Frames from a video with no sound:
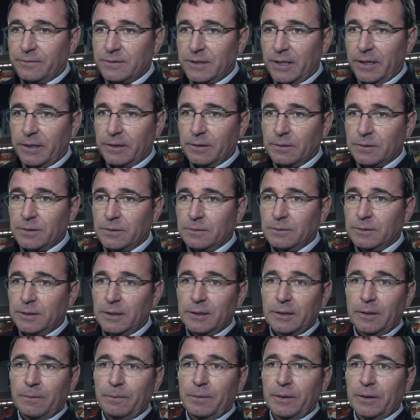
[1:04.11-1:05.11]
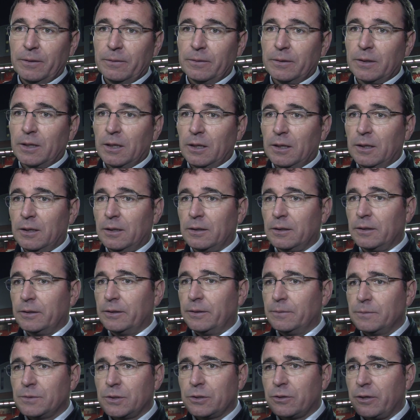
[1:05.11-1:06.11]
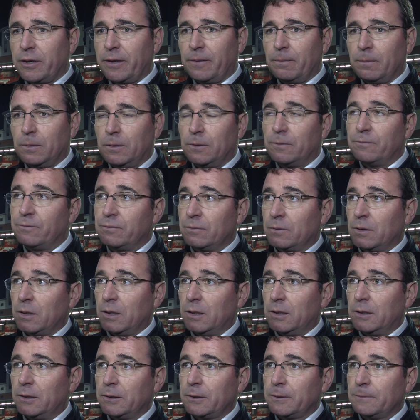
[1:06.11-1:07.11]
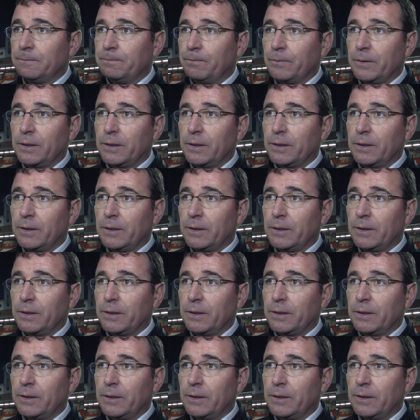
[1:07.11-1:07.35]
Tails and Danny Pugh and Clark. And it was a great ball from Clark.